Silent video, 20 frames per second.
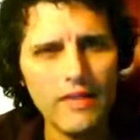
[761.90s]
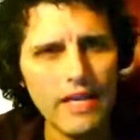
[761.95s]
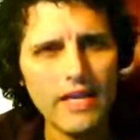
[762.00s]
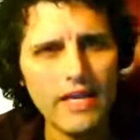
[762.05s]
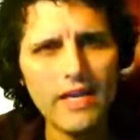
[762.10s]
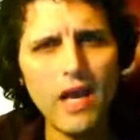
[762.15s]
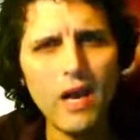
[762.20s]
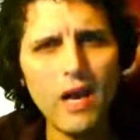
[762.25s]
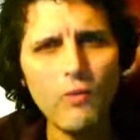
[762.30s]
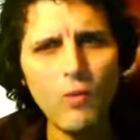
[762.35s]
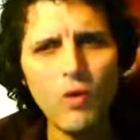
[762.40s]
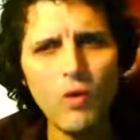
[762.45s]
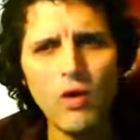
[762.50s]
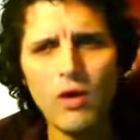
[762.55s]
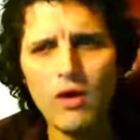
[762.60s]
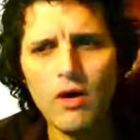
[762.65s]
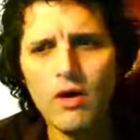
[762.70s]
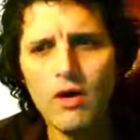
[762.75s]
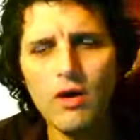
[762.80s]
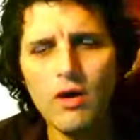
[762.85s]
The
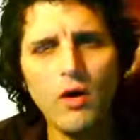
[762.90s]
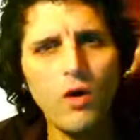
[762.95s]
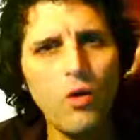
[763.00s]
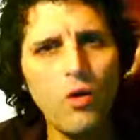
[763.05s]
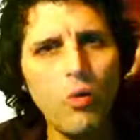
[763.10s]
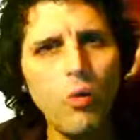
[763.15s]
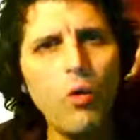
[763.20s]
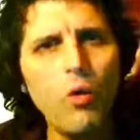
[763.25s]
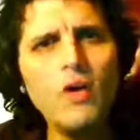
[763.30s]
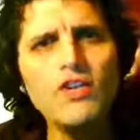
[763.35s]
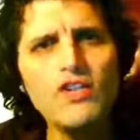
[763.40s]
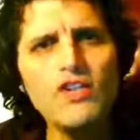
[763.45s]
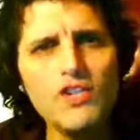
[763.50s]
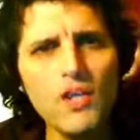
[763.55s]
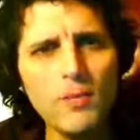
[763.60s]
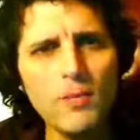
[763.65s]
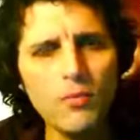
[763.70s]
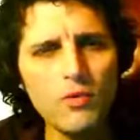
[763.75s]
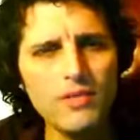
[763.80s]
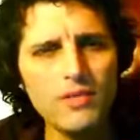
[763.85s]
Vietnam War.
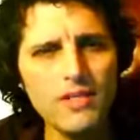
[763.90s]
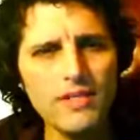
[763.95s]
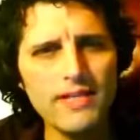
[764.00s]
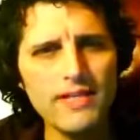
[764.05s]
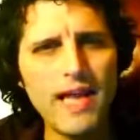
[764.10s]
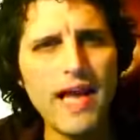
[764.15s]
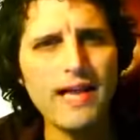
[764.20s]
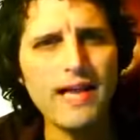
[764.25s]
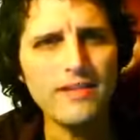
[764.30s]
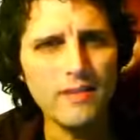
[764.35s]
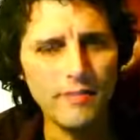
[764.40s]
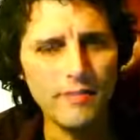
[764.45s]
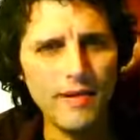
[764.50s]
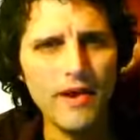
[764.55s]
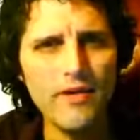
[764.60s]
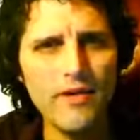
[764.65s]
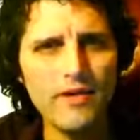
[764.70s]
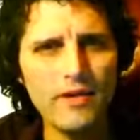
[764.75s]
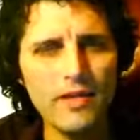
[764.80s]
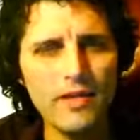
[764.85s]
One ship was attacked,
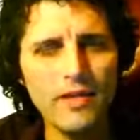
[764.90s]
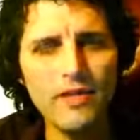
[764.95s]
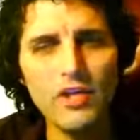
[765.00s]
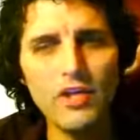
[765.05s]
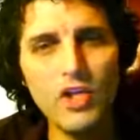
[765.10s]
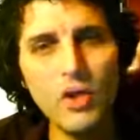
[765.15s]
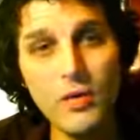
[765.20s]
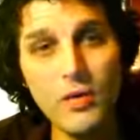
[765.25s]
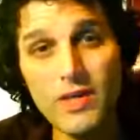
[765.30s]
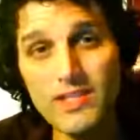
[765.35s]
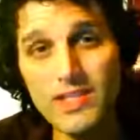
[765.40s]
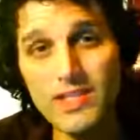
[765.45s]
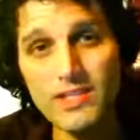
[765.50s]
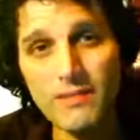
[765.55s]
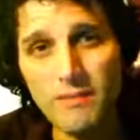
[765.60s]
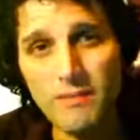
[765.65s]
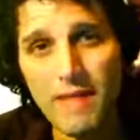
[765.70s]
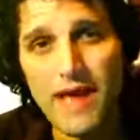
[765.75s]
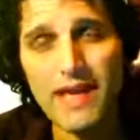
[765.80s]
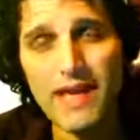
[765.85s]
apparently. The
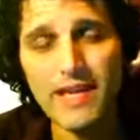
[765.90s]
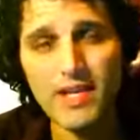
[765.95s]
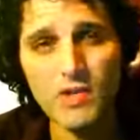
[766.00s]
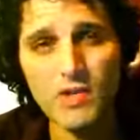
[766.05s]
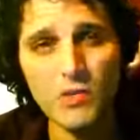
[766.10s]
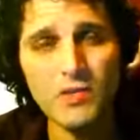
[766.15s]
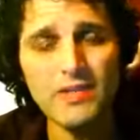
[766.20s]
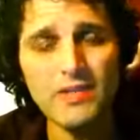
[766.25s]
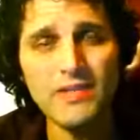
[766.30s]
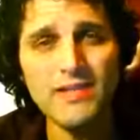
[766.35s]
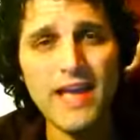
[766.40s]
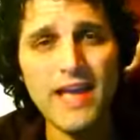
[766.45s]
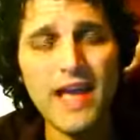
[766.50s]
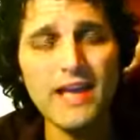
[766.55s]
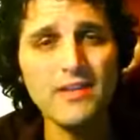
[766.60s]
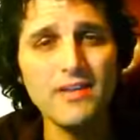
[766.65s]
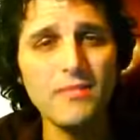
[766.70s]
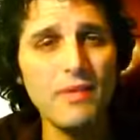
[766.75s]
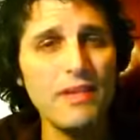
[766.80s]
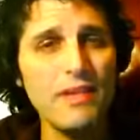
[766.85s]
USS Maddox was
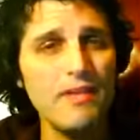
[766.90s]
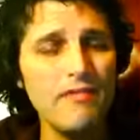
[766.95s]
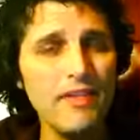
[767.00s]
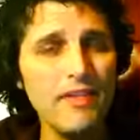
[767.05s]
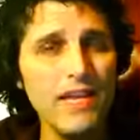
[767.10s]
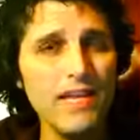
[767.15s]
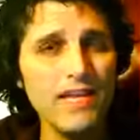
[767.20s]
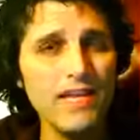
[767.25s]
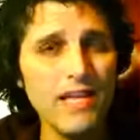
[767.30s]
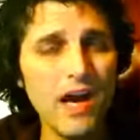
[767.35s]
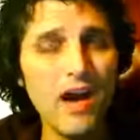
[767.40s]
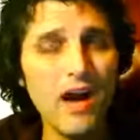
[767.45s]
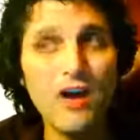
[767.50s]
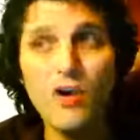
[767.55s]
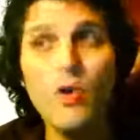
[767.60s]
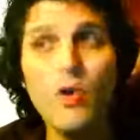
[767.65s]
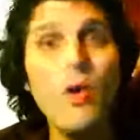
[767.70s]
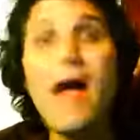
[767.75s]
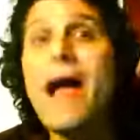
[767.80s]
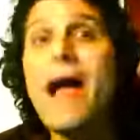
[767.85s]
attacked by the Viet
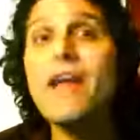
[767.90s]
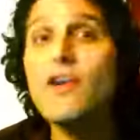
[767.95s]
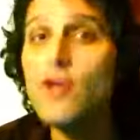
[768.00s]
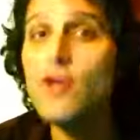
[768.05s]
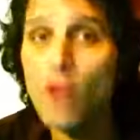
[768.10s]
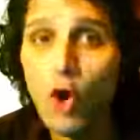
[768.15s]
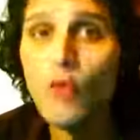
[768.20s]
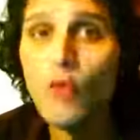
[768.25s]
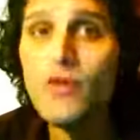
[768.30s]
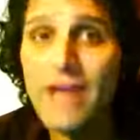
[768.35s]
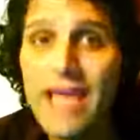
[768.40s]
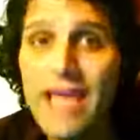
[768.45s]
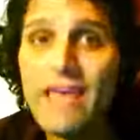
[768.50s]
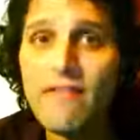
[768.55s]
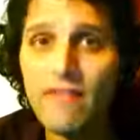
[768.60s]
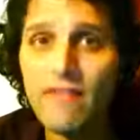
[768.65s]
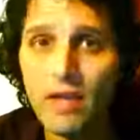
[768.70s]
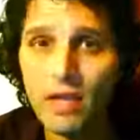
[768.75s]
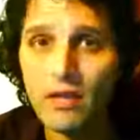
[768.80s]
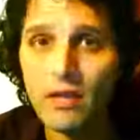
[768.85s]
Cong, who had no
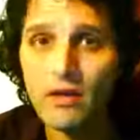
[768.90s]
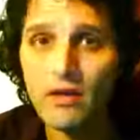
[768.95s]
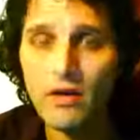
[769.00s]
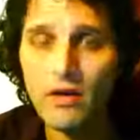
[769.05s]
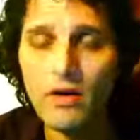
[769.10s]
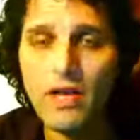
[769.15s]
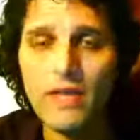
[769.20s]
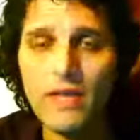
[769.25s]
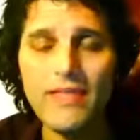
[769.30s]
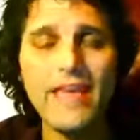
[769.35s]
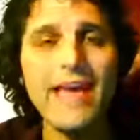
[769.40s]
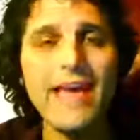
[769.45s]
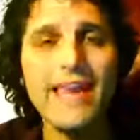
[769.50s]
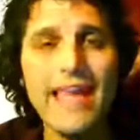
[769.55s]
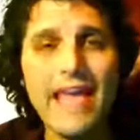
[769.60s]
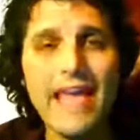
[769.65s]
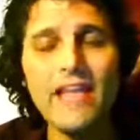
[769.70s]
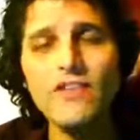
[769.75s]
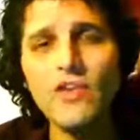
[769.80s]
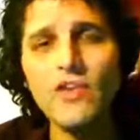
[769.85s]
navy. Okay,
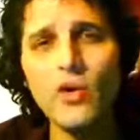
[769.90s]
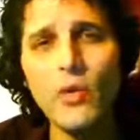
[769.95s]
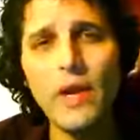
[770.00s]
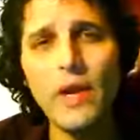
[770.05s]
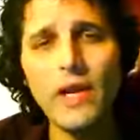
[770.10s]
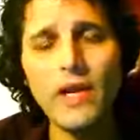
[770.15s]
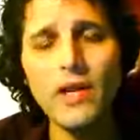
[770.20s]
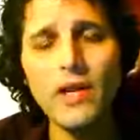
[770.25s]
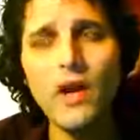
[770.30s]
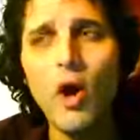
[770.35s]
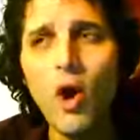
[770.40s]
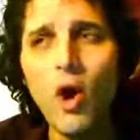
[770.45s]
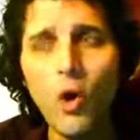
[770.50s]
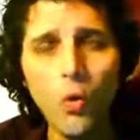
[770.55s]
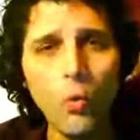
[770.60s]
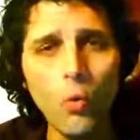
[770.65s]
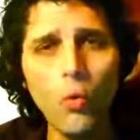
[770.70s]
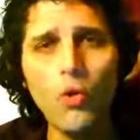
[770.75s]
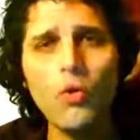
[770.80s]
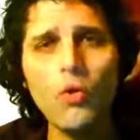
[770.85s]
they had antiquated
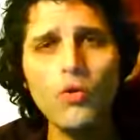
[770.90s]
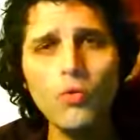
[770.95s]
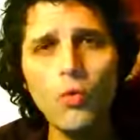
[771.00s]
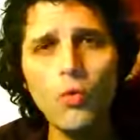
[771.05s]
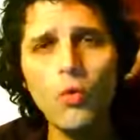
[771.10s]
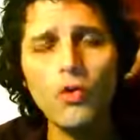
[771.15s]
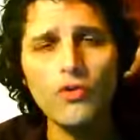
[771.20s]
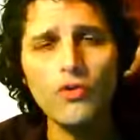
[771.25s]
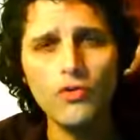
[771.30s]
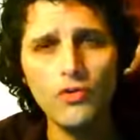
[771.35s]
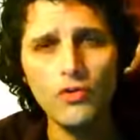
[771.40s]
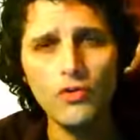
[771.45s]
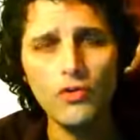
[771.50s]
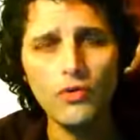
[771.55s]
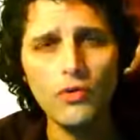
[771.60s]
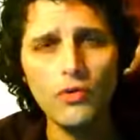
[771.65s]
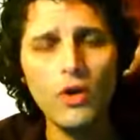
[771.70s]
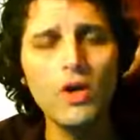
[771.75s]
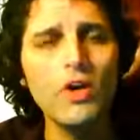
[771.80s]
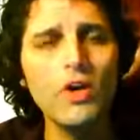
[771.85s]
World War
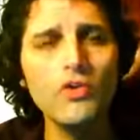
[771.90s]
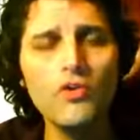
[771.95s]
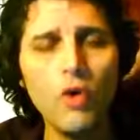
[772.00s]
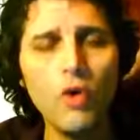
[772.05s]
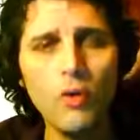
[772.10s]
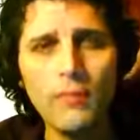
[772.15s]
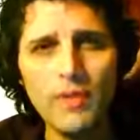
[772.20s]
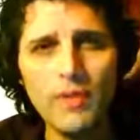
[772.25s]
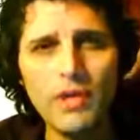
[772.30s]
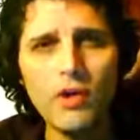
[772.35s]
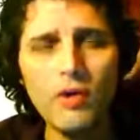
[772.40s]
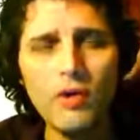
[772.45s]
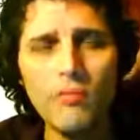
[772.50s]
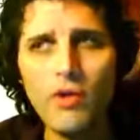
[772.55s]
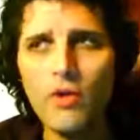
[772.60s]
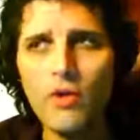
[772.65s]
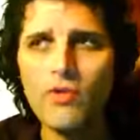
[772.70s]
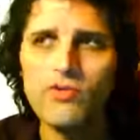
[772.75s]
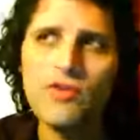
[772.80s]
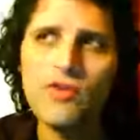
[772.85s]
II
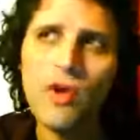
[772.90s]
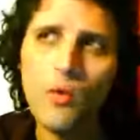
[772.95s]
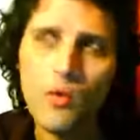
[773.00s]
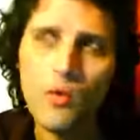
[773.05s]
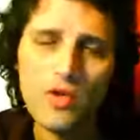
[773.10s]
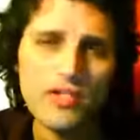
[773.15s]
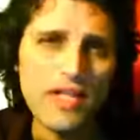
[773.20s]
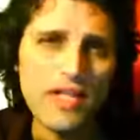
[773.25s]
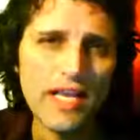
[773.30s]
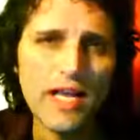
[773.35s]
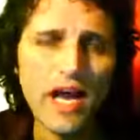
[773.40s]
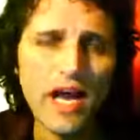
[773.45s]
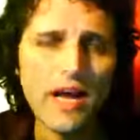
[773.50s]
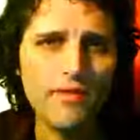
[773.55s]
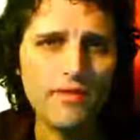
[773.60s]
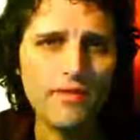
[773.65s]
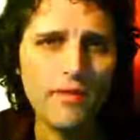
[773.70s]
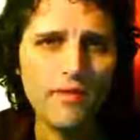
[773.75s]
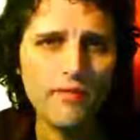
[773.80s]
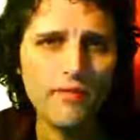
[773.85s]
torpedo boats, which they
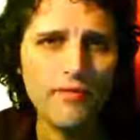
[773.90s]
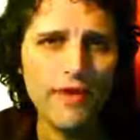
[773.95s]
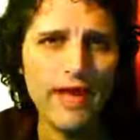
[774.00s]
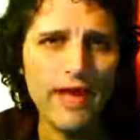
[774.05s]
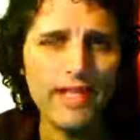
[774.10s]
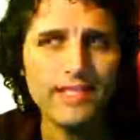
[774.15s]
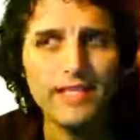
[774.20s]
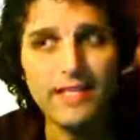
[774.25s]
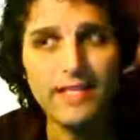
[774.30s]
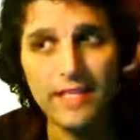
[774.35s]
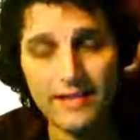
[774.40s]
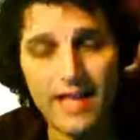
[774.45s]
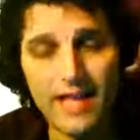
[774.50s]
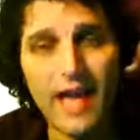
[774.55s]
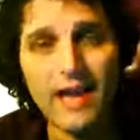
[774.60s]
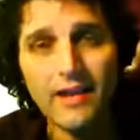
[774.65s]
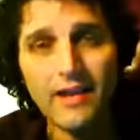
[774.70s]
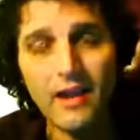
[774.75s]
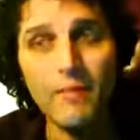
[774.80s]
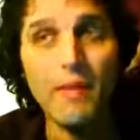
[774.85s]
got from France, and
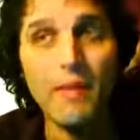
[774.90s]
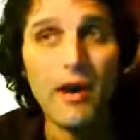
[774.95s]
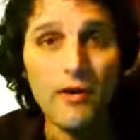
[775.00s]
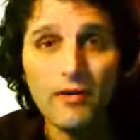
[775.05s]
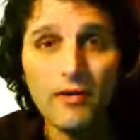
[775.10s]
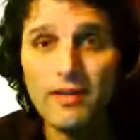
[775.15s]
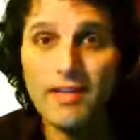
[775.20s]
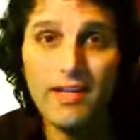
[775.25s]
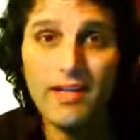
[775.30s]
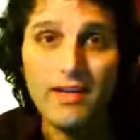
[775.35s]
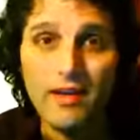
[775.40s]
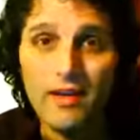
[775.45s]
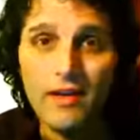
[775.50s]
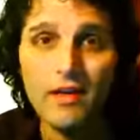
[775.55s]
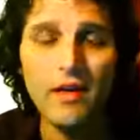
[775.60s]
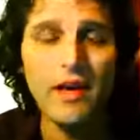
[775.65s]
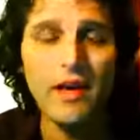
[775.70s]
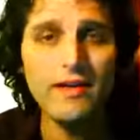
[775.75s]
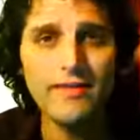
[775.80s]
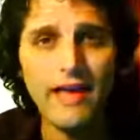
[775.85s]
they
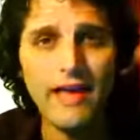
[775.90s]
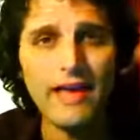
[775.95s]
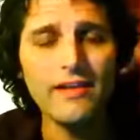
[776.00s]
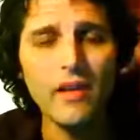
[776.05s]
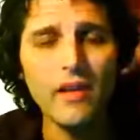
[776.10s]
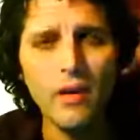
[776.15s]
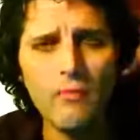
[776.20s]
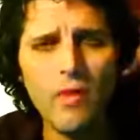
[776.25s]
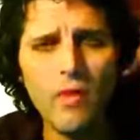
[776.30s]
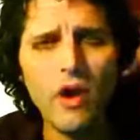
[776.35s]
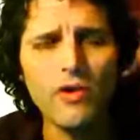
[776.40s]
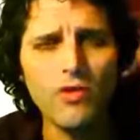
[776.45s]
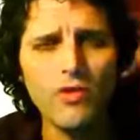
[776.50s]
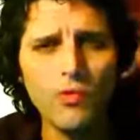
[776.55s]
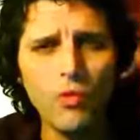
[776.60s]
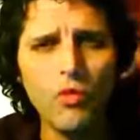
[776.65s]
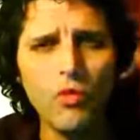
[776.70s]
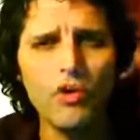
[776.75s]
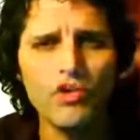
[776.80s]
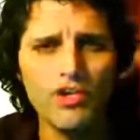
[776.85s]
apparently attacked a
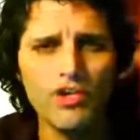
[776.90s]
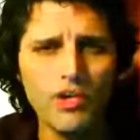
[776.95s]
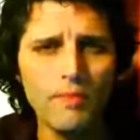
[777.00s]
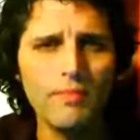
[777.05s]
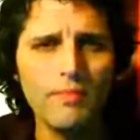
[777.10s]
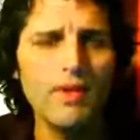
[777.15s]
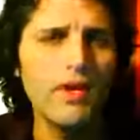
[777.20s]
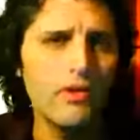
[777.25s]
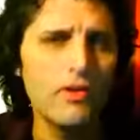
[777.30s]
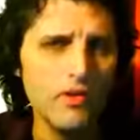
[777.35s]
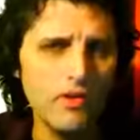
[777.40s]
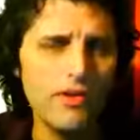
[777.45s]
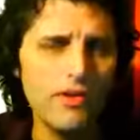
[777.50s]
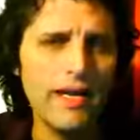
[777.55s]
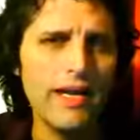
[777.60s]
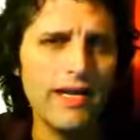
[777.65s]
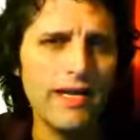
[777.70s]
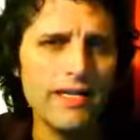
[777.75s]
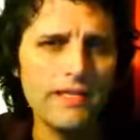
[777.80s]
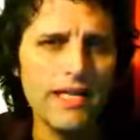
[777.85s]
modern warship,
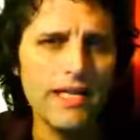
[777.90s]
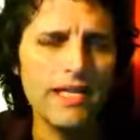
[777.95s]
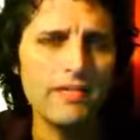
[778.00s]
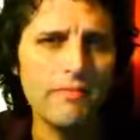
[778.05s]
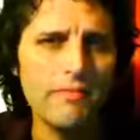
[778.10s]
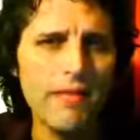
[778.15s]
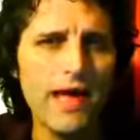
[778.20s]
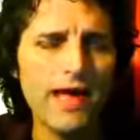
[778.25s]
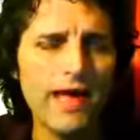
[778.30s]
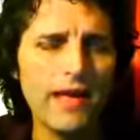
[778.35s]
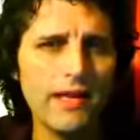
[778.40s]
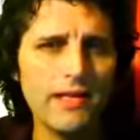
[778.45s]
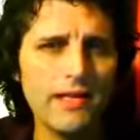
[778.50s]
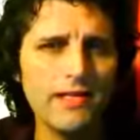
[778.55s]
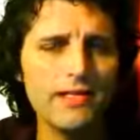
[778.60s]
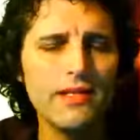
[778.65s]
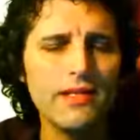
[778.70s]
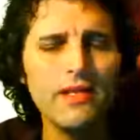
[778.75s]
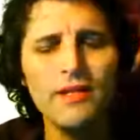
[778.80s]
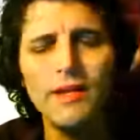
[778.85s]
the United States
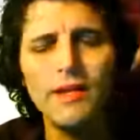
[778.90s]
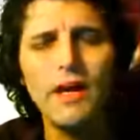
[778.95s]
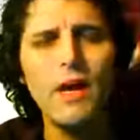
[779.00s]
Maddox.